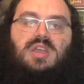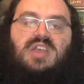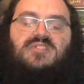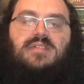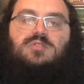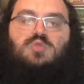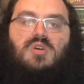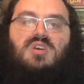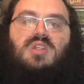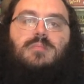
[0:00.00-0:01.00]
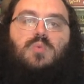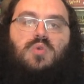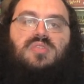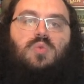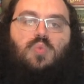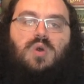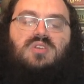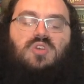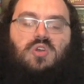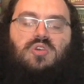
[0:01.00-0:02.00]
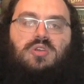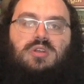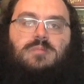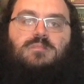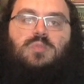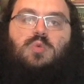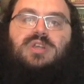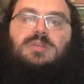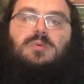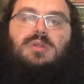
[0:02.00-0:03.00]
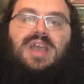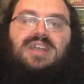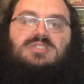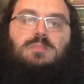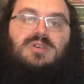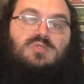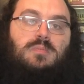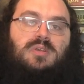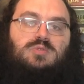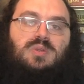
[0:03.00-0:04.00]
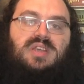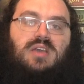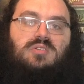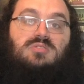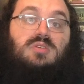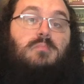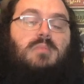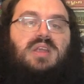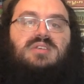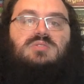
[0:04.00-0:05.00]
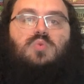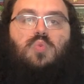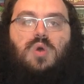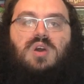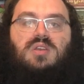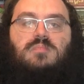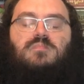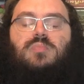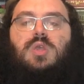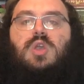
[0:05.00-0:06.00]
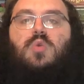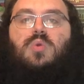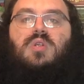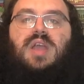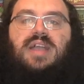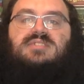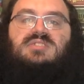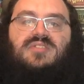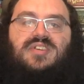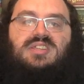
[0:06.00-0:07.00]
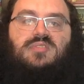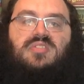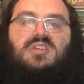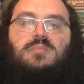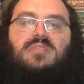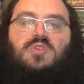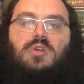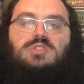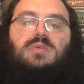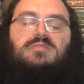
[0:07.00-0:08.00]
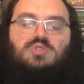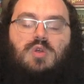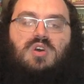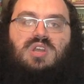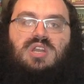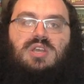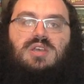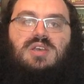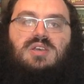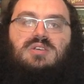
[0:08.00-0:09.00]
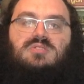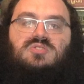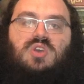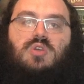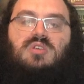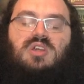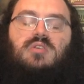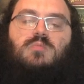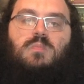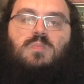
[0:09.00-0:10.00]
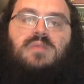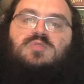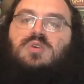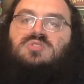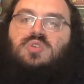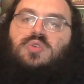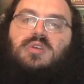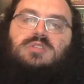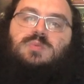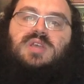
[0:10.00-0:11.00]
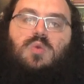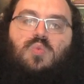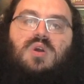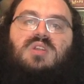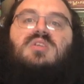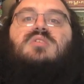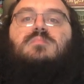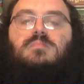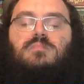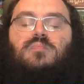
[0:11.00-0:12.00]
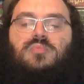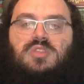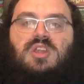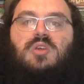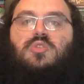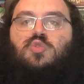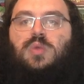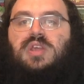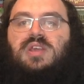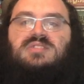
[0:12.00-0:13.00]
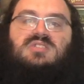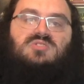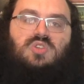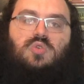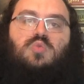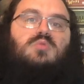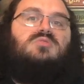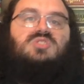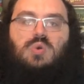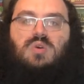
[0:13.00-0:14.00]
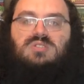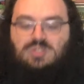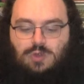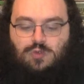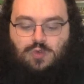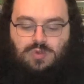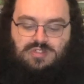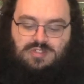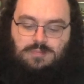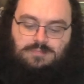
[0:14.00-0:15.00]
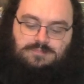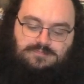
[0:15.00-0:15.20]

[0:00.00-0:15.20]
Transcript: if we've drawn more than one card, we get to put X plus one plus one counters minus one, where X is effectively the number of cards we've drawn, so, you know, we've drawn two cards, we get one. You know, three gets us two, so on and so forth.